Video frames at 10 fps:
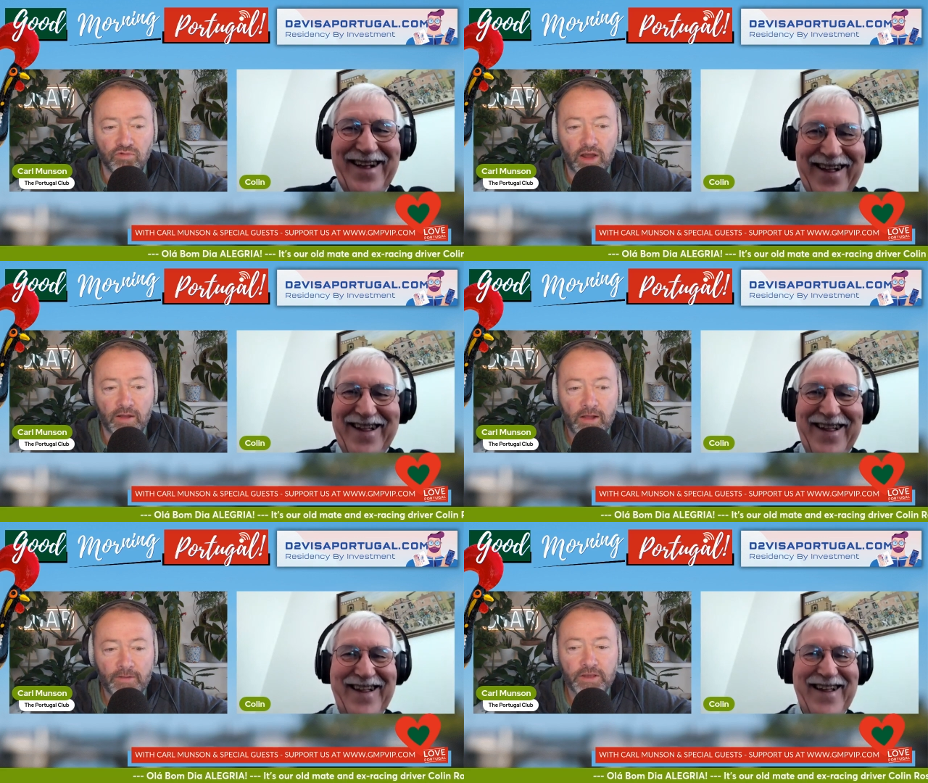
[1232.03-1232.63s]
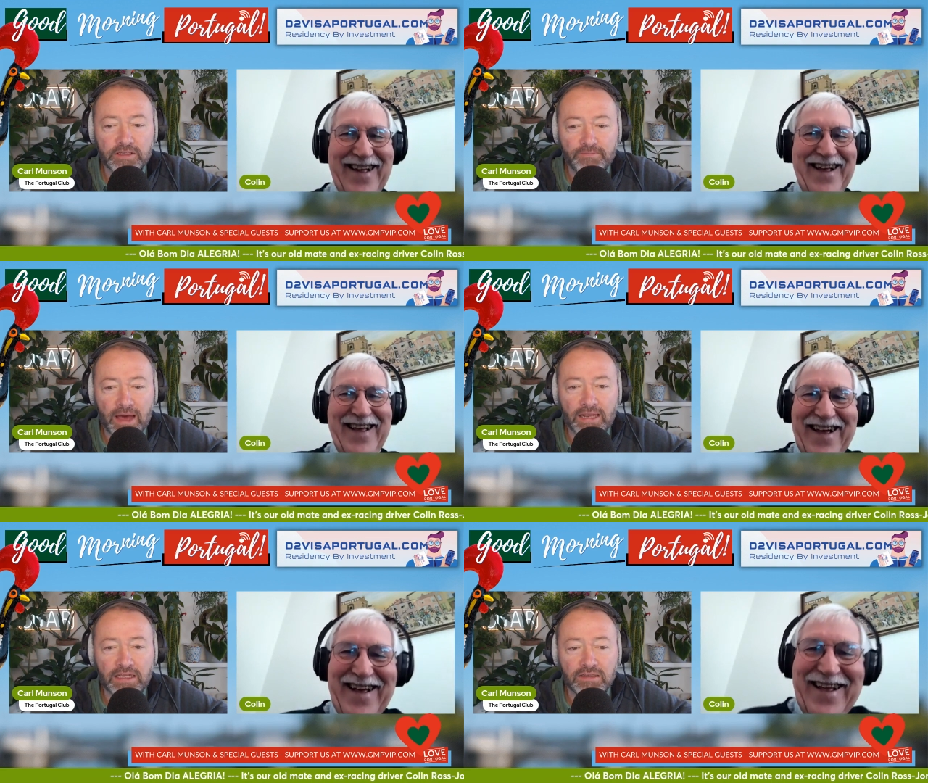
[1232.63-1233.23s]
Speaker 1: Right. There's a
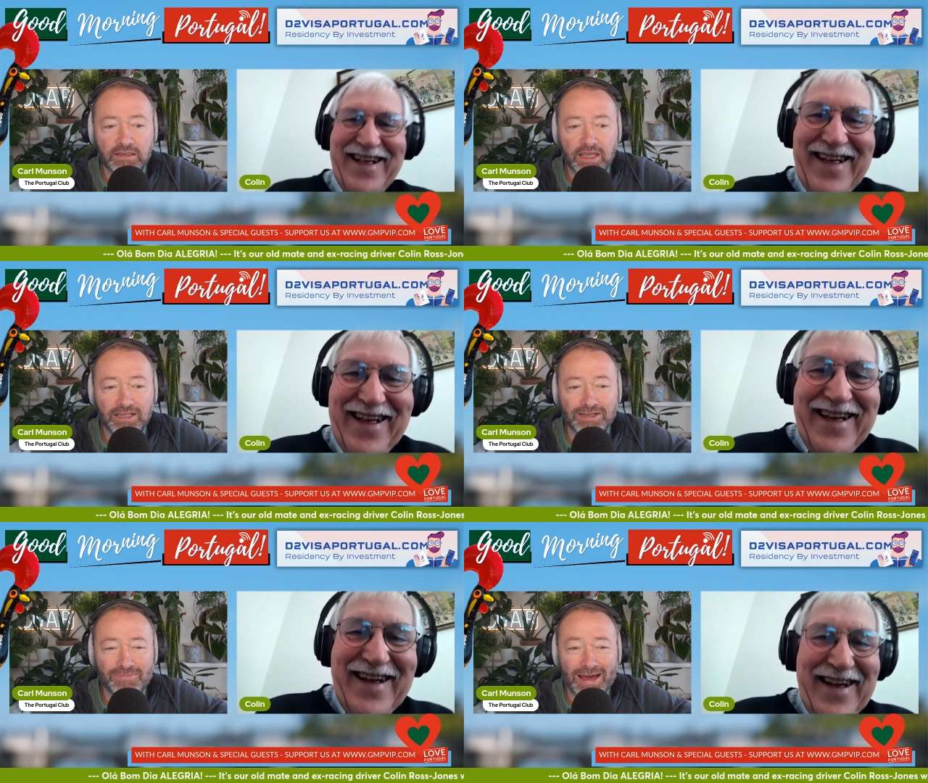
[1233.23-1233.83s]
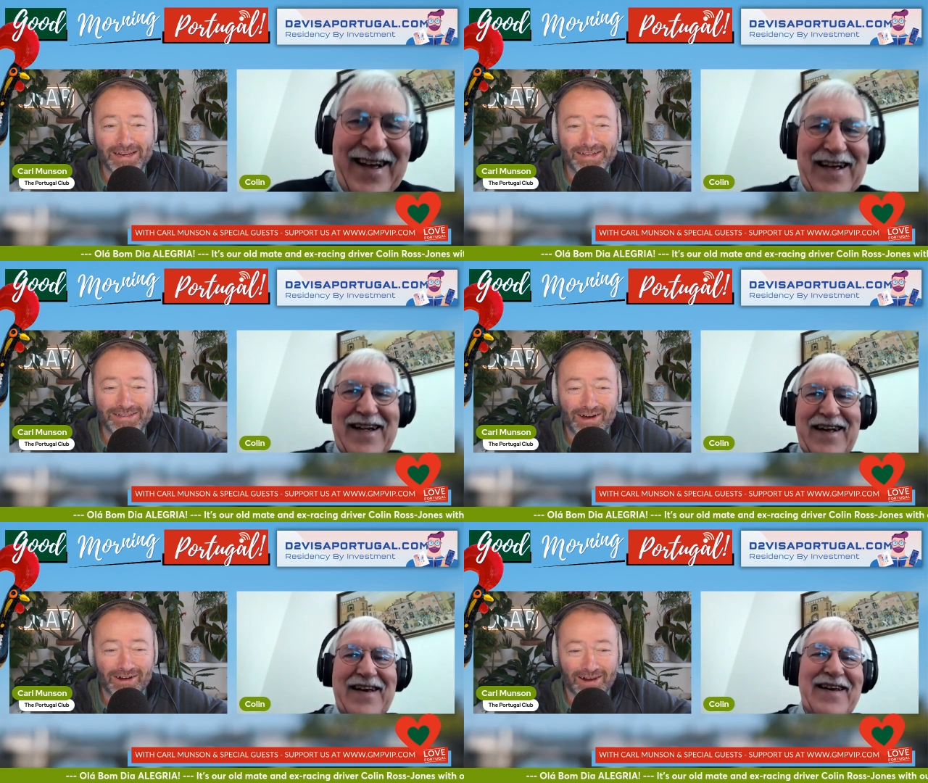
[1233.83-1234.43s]
man in
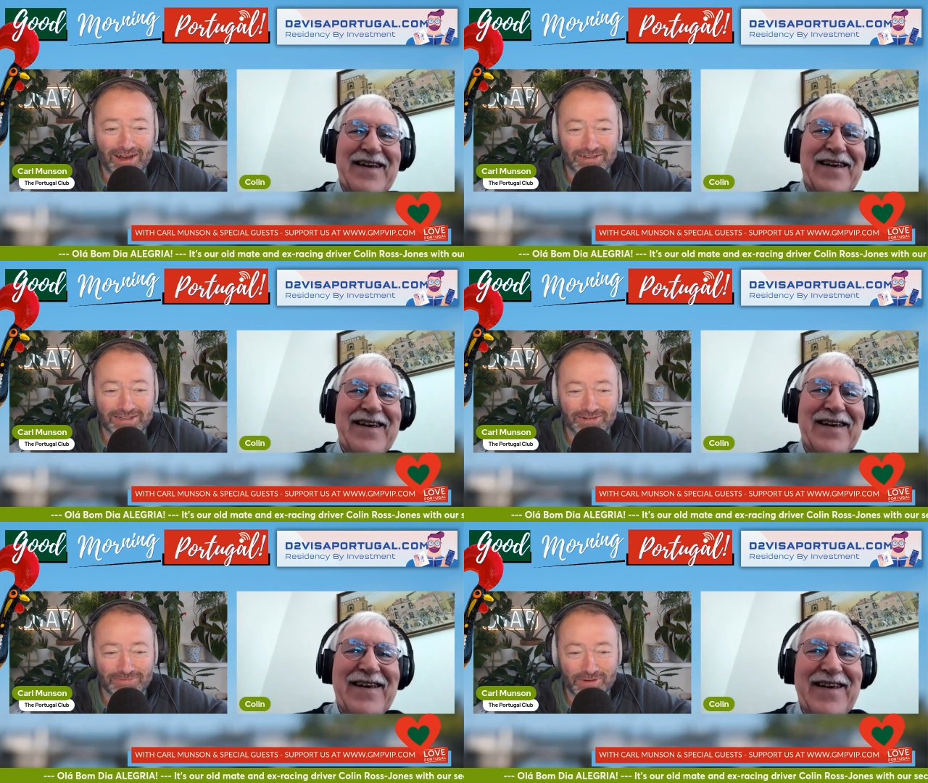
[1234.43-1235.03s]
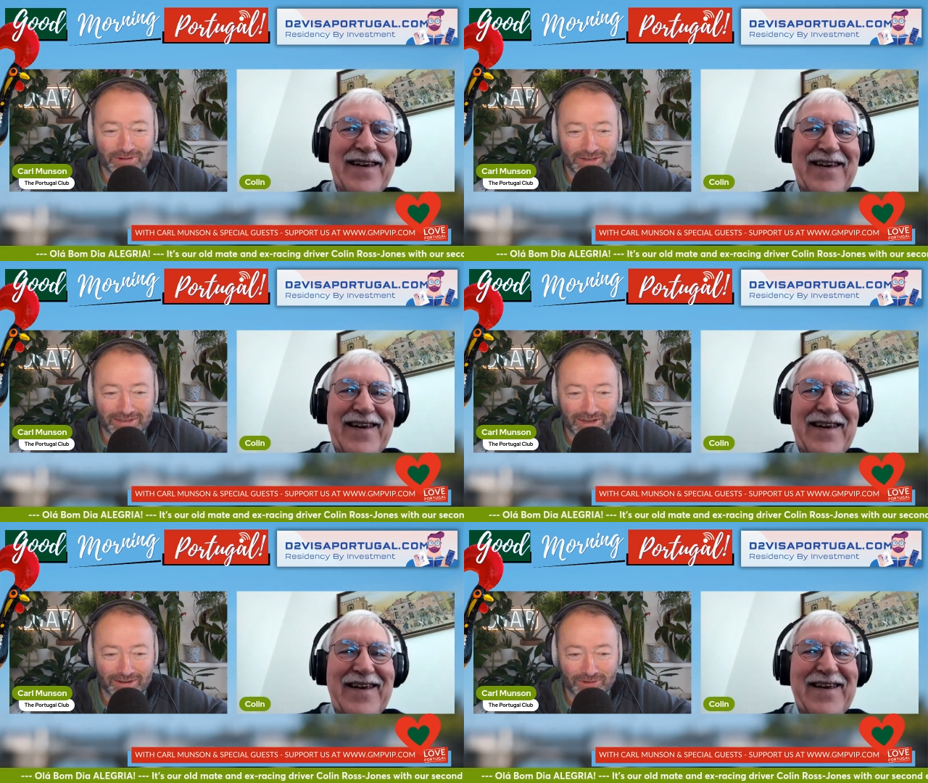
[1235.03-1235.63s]
dark glasses on a building
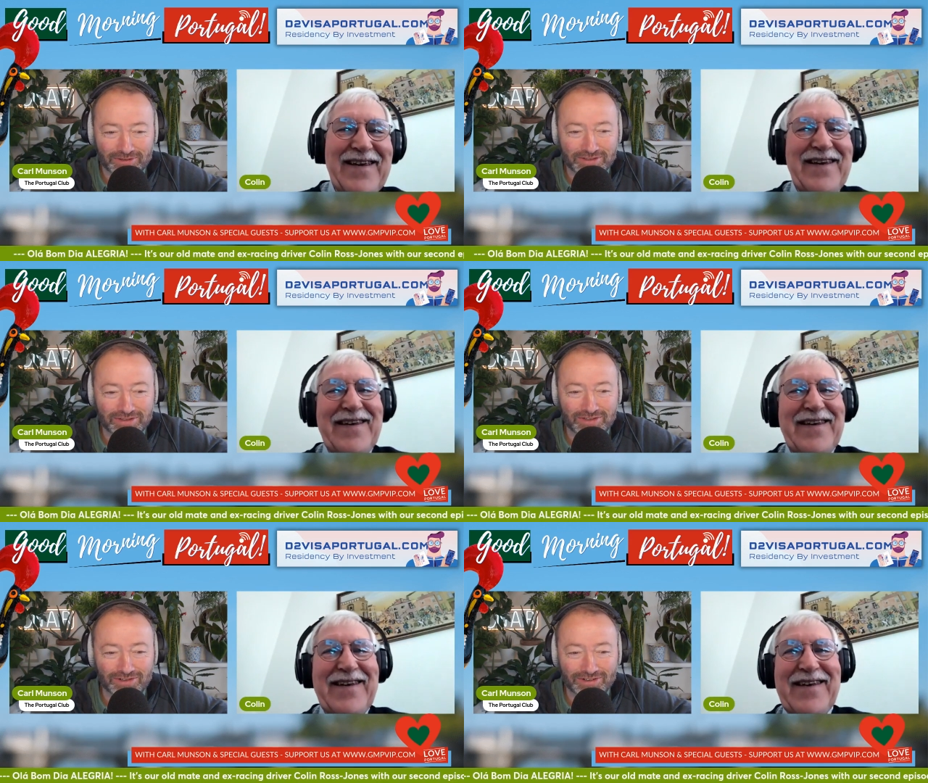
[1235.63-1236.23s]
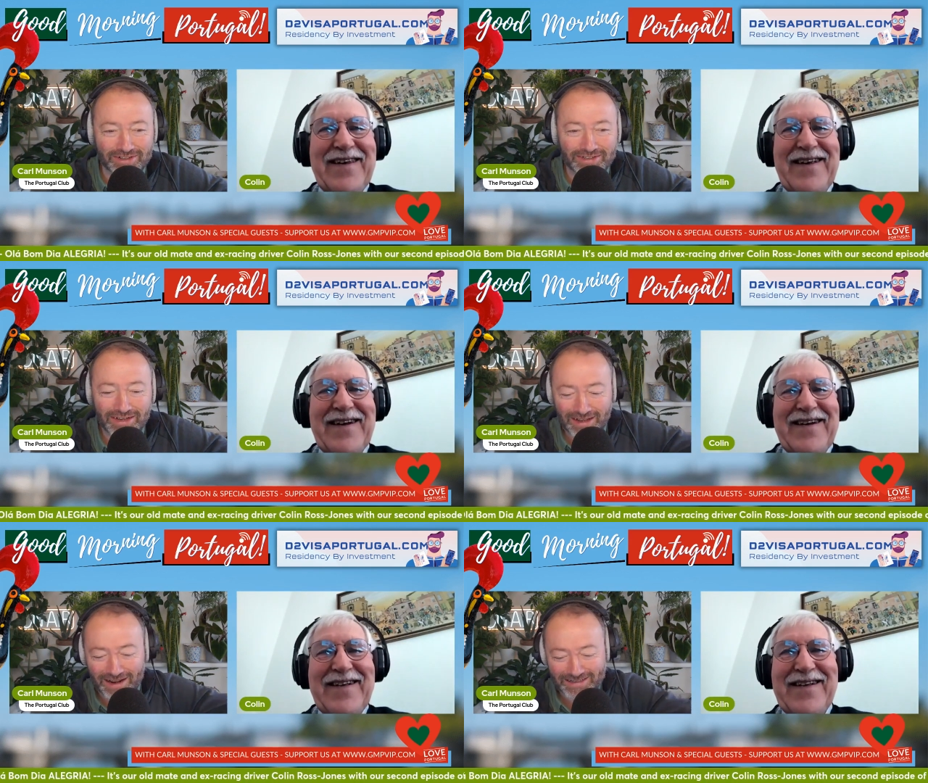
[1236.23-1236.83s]
site wanting to join us.
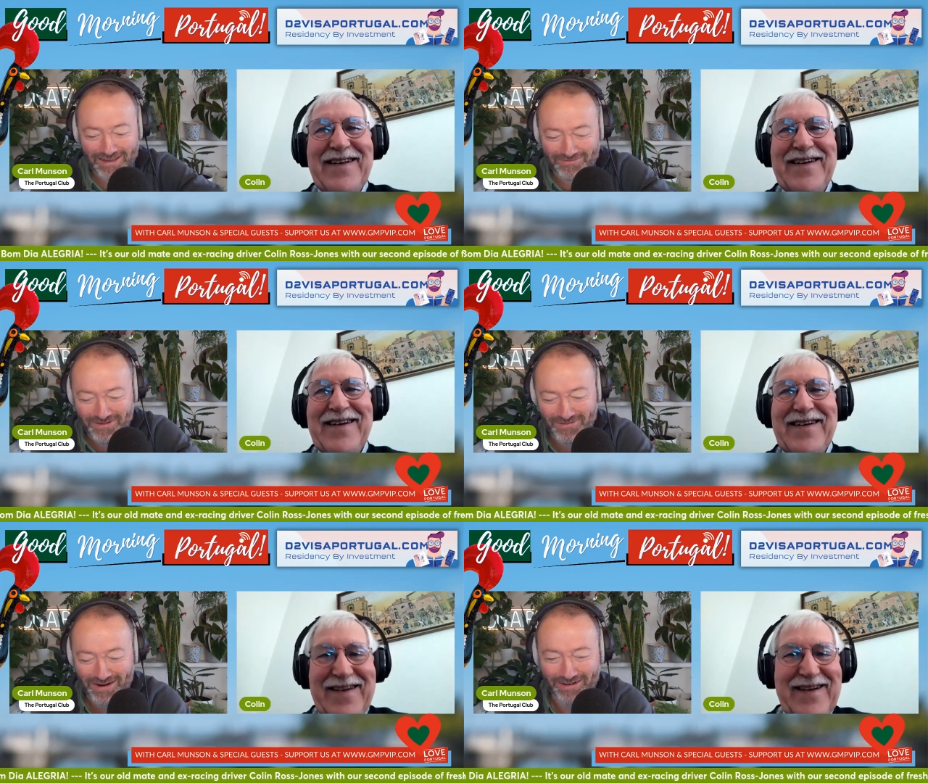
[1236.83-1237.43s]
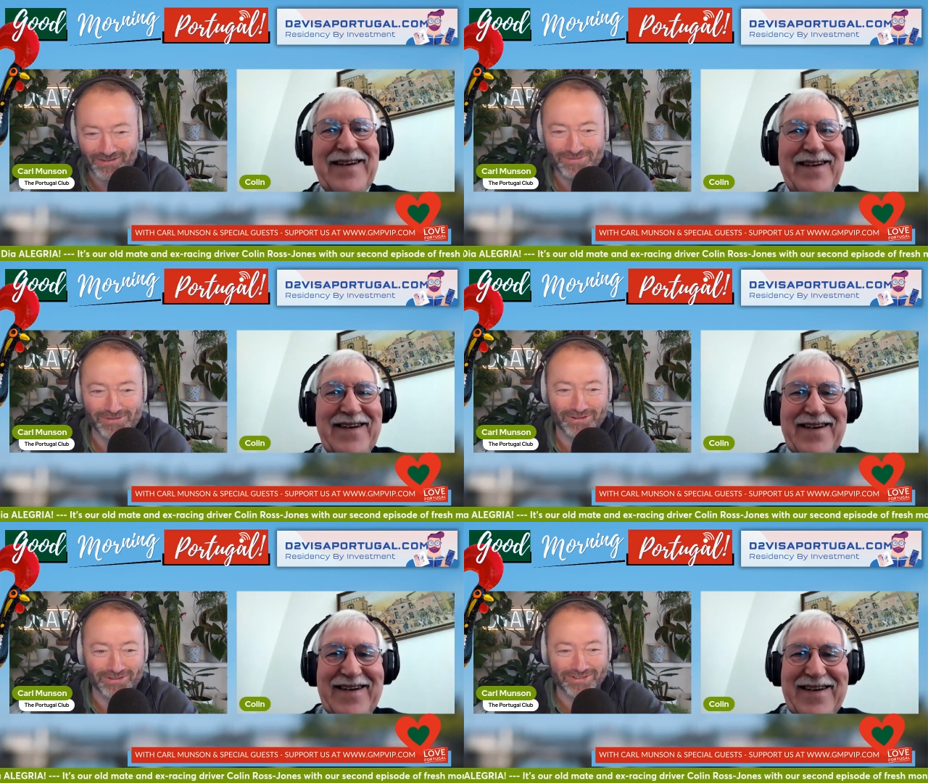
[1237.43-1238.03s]
Let's give him a round of
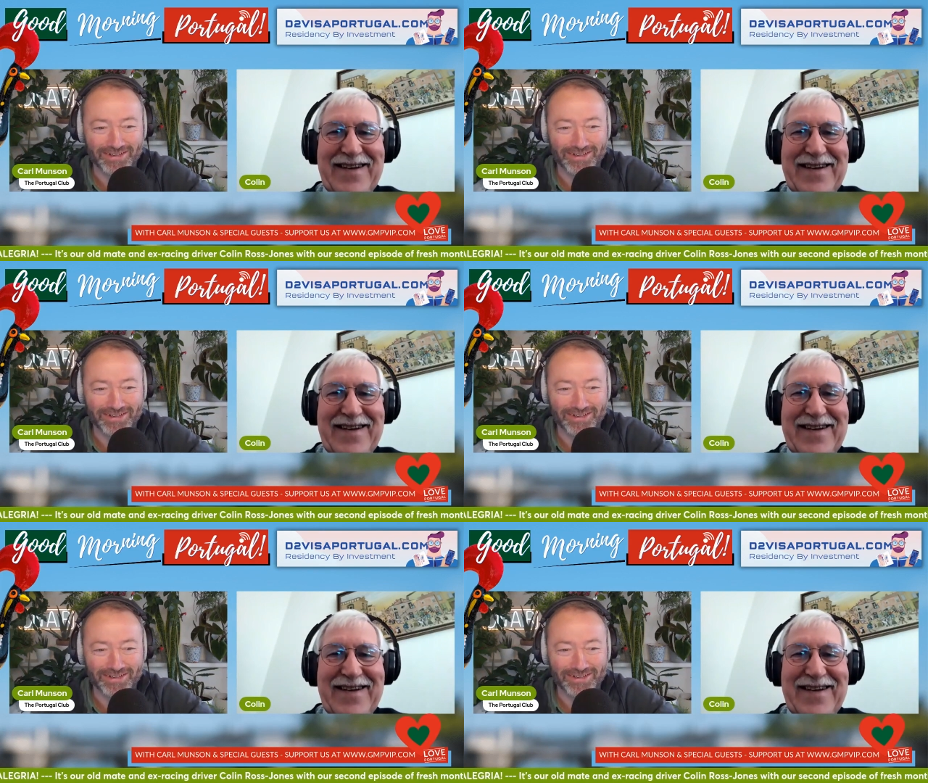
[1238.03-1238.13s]
applause.